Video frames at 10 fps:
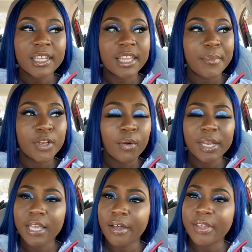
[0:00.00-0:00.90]
Let me know
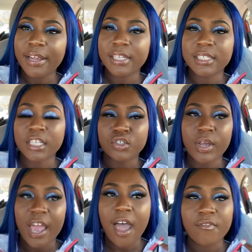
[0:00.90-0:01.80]
any other ideas that you
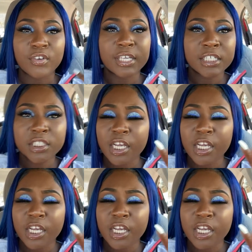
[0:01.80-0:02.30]
have for kitchen